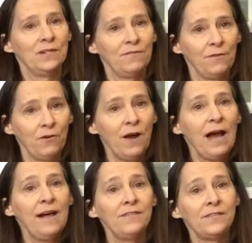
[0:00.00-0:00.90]
different
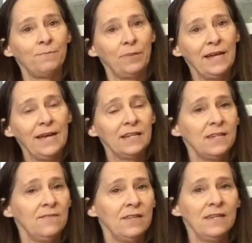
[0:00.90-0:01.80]
crafts play
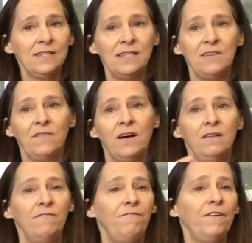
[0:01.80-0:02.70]
activities they've
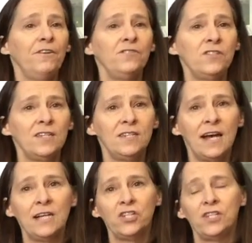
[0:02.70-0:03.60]
got furs to
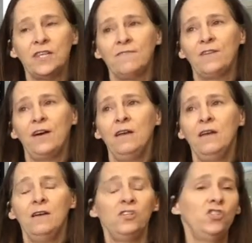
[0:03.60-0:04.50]
touch they've got
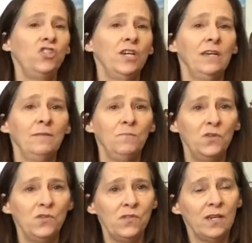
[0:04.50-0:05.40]
jigging
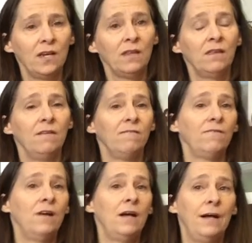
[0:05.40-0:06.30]
music they've
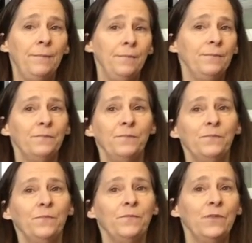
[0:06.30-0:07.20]
um,
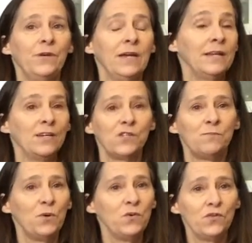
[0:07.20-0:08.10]
they're getting
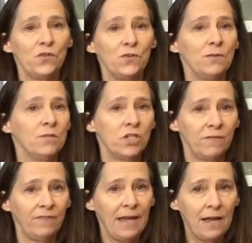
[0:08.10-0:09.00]
exposed to the
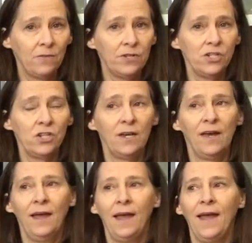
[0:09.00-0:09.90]
Michif language
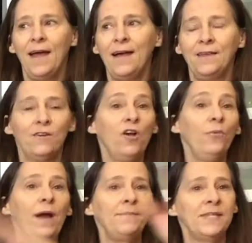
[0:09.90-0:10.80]
and it all
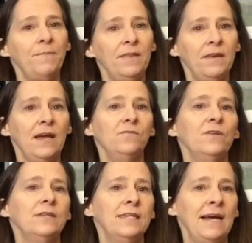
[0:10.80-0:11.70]
wraps up at the end
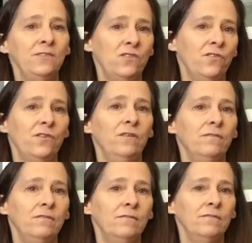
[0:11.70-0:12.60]
with a dance circle
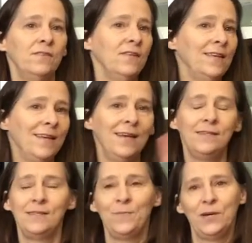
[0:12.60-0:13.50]
so the
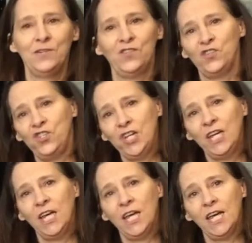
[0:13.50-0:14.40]
kids the parents are
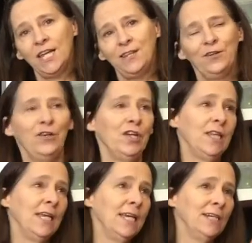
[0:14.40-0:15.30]
jigging they're learning
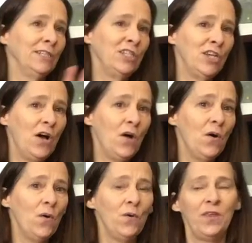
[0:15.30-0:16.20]
the heel
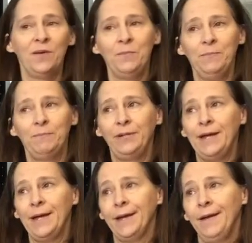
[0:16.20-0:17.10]
toe they're
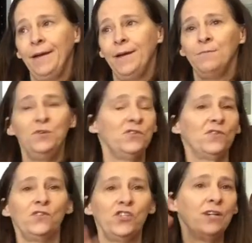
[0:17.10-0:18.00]
playing
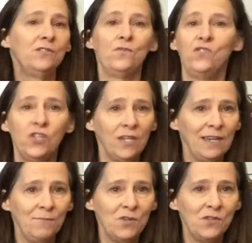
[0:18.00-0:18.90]
musical chairs with
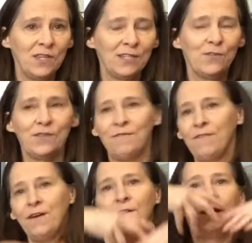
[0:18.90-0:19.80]
jigging music so it's a
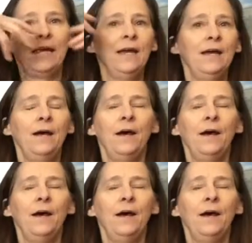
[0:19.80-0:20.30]
very